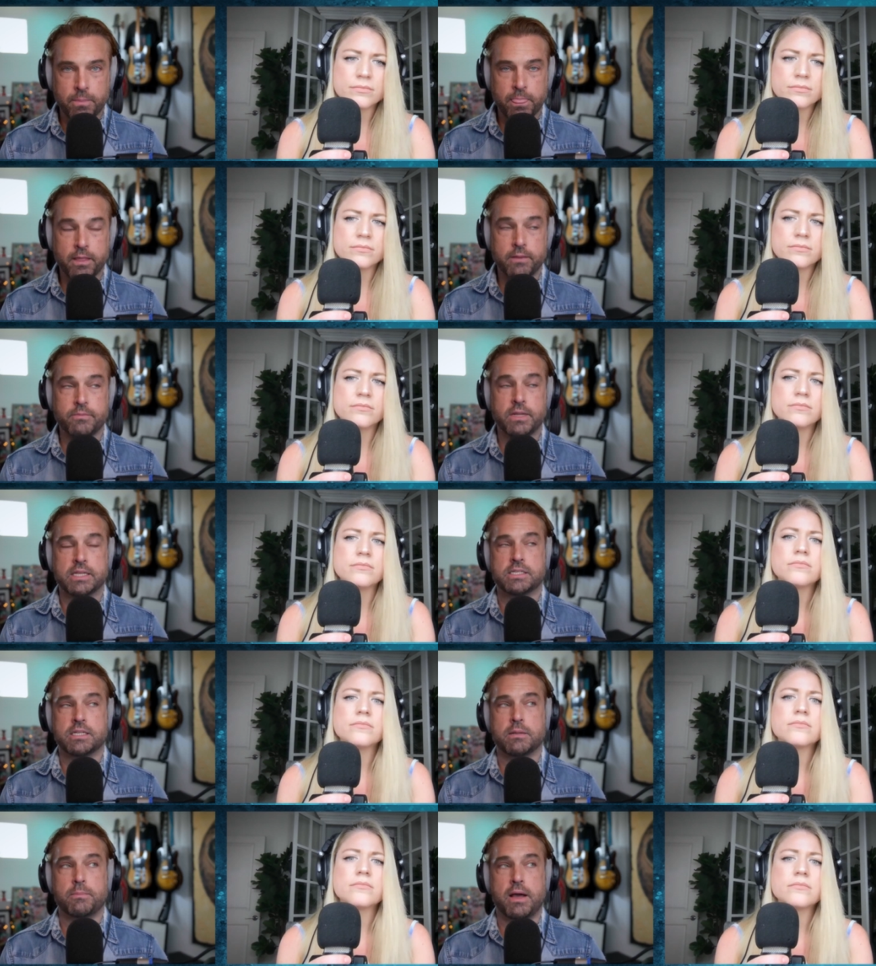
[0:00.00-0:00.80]
Speaker 1: is it
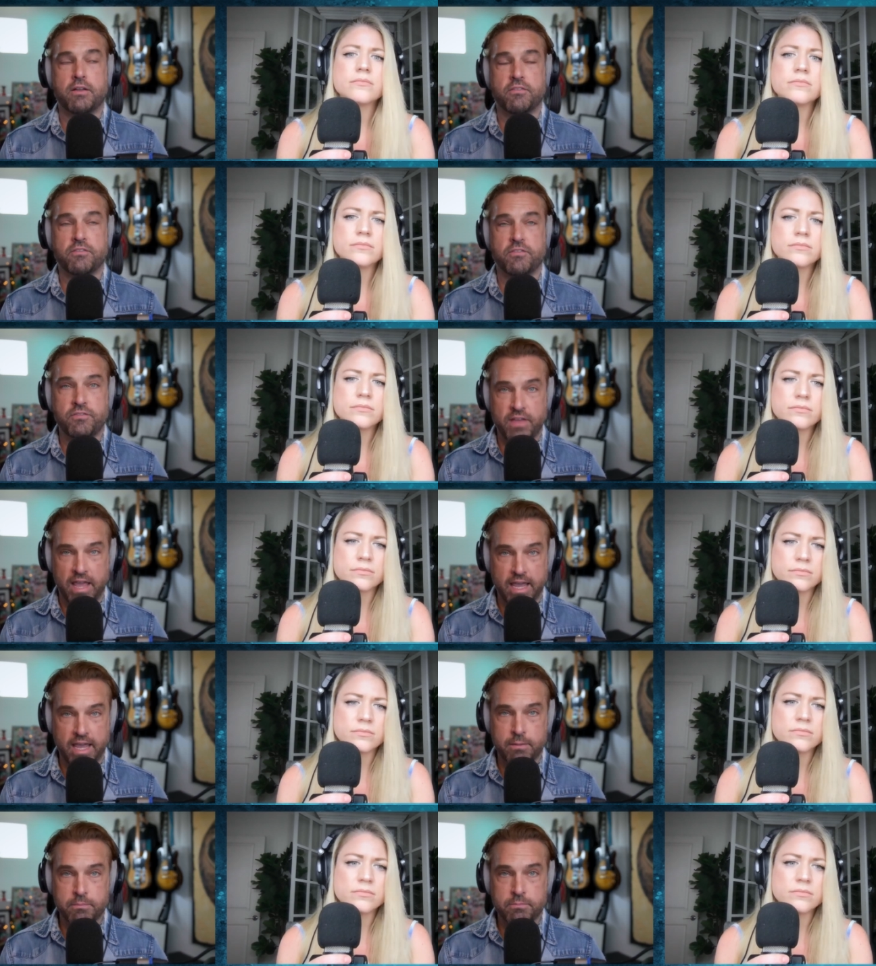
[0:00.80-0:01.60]
about
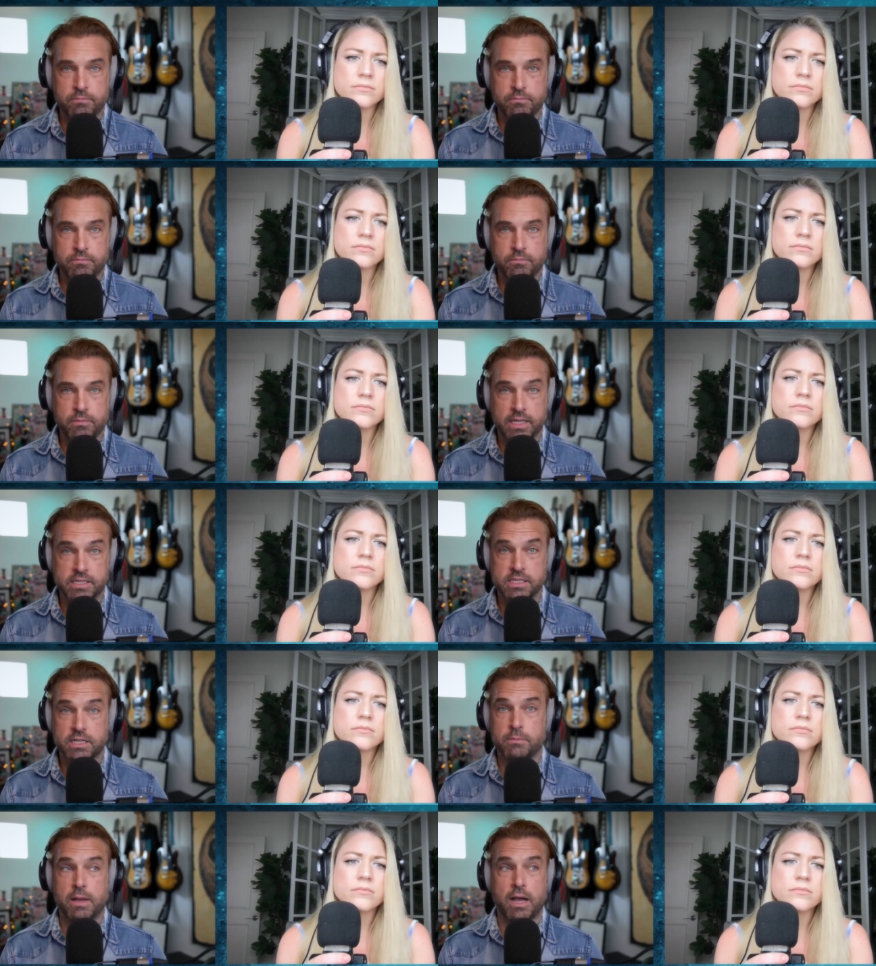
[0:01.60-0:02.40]
fame is it
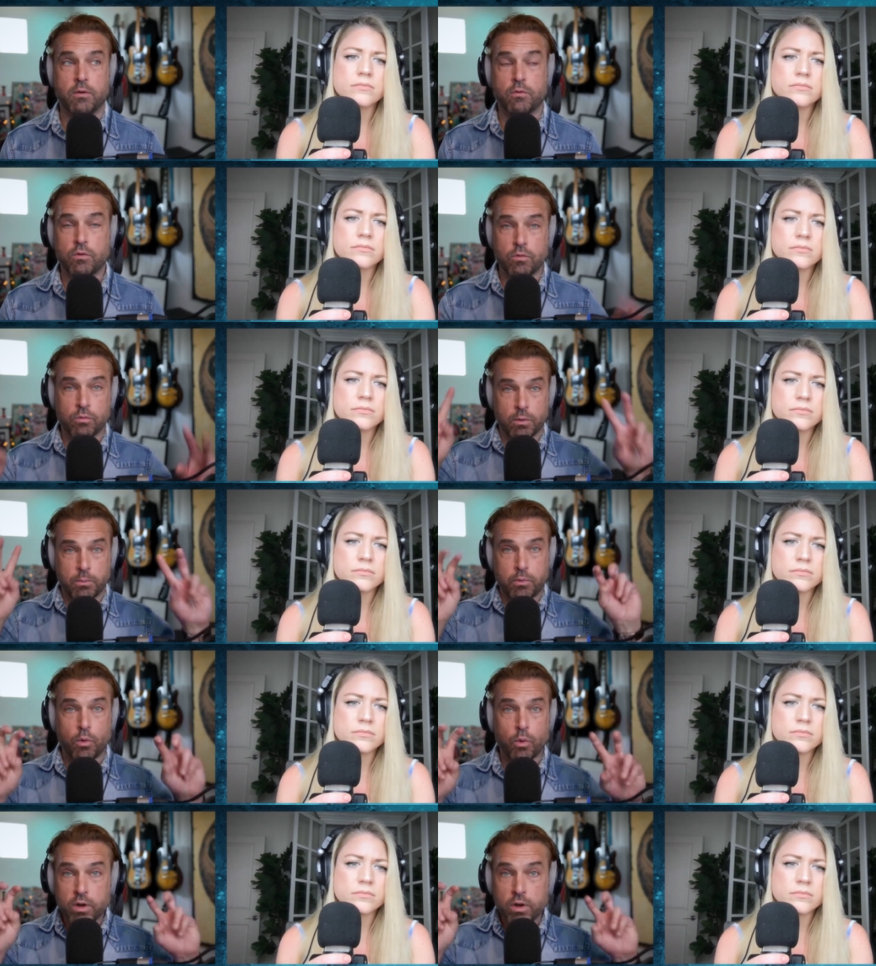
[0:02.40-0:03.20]
about
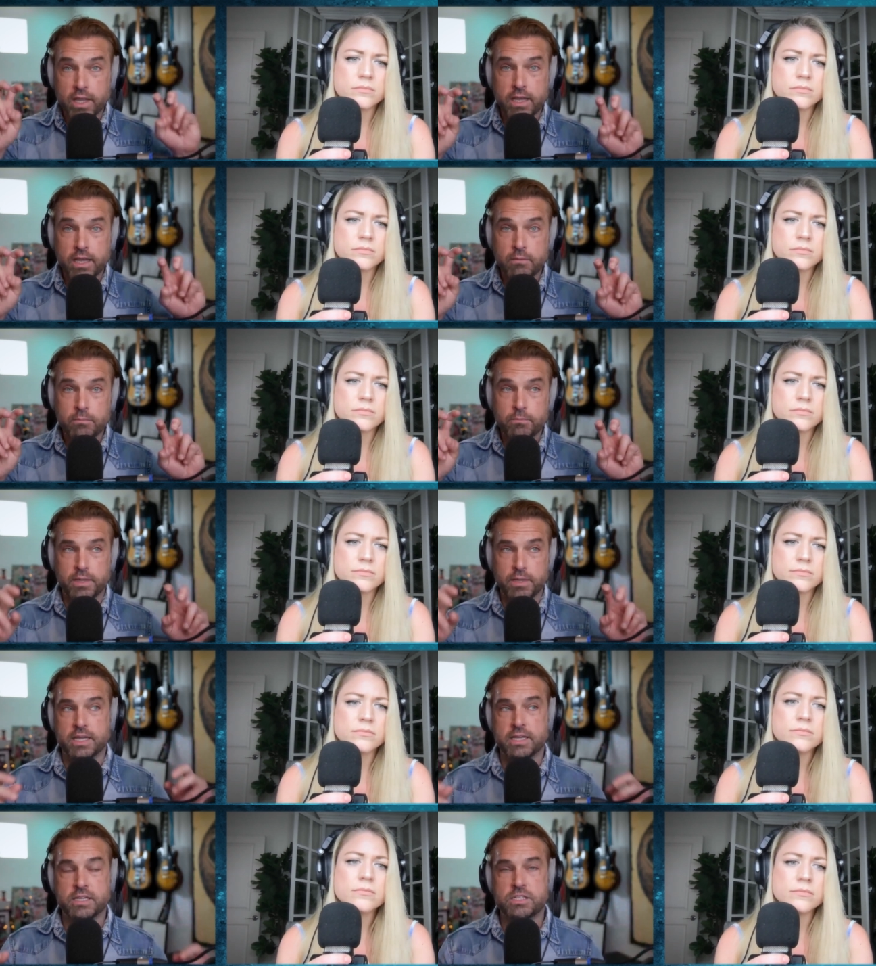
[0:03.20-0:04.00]
reporting
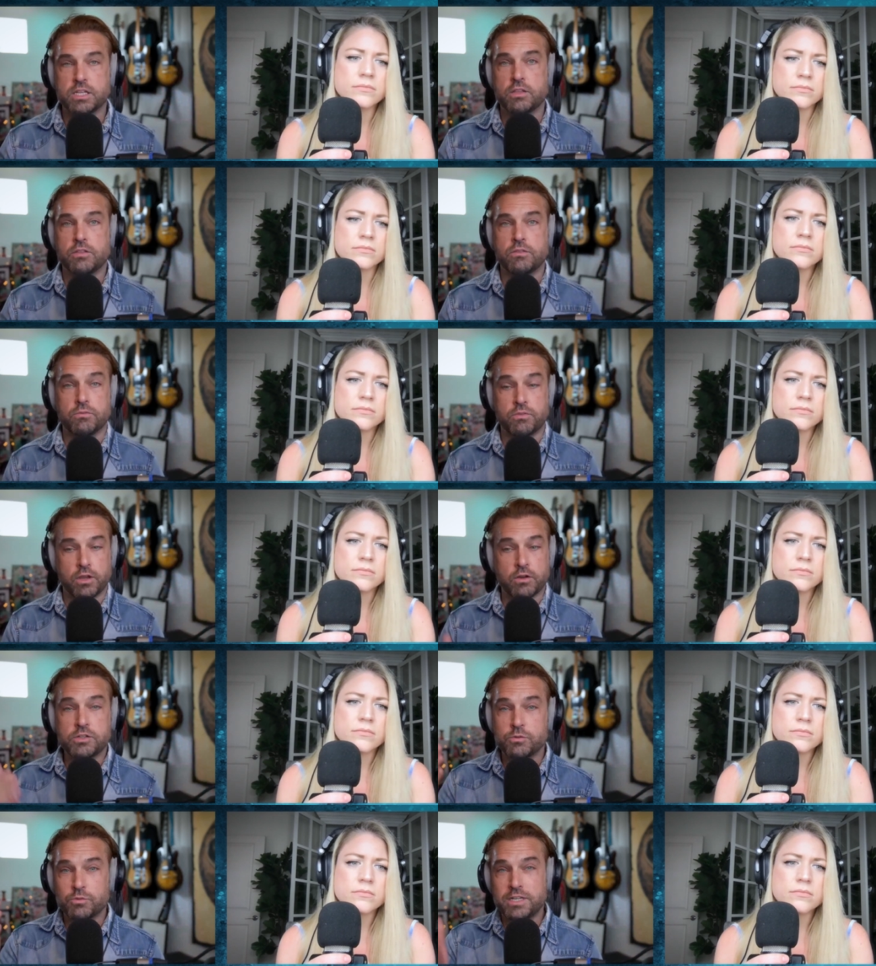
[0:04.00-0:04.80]
because there's
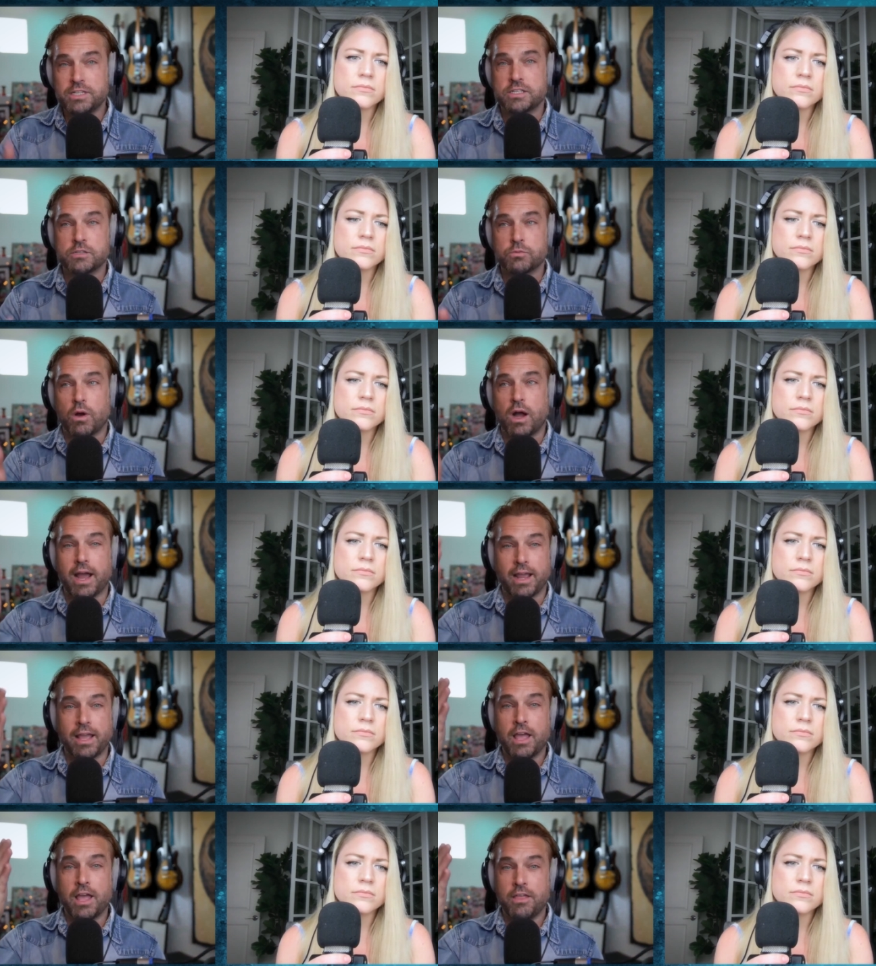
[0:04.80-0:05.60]
reasons why
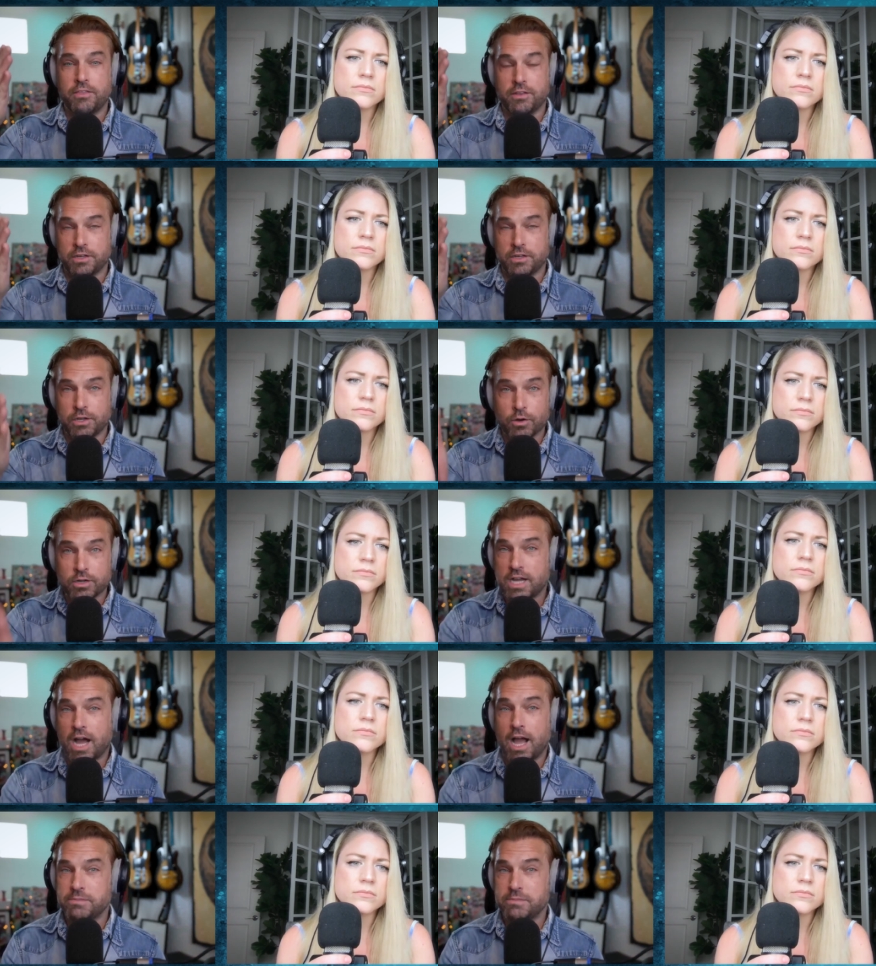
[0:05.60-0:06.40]
the new york
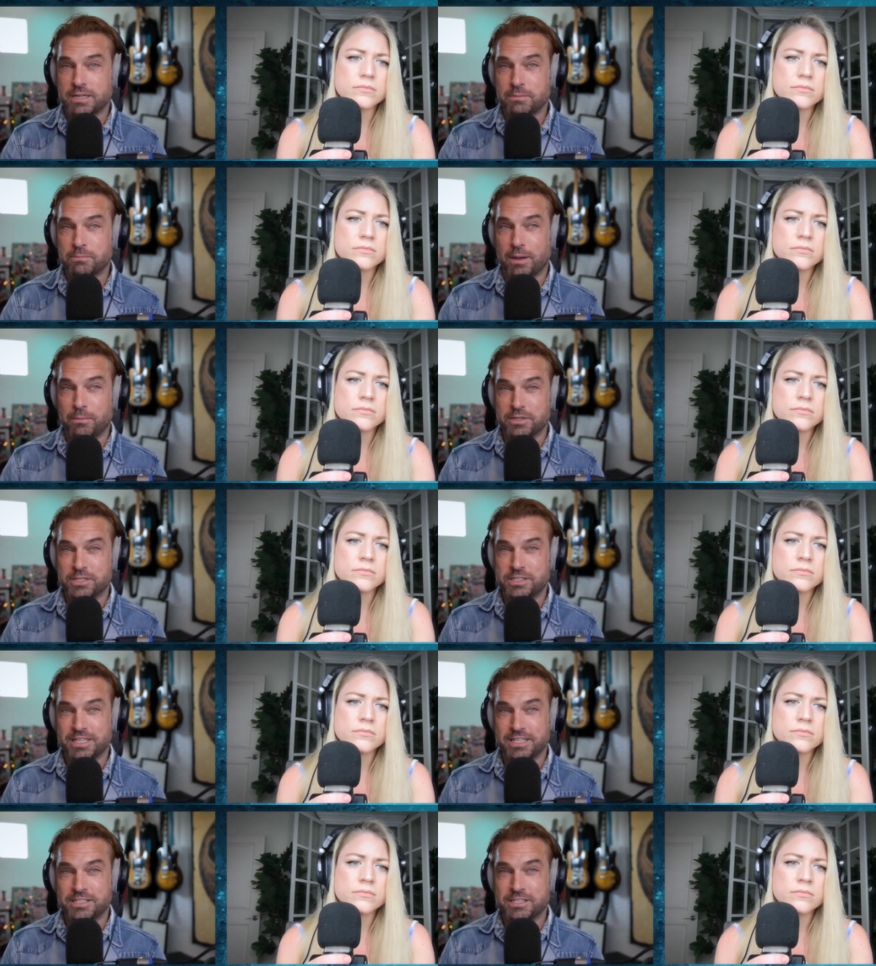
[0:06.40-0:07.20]
times didn't publish these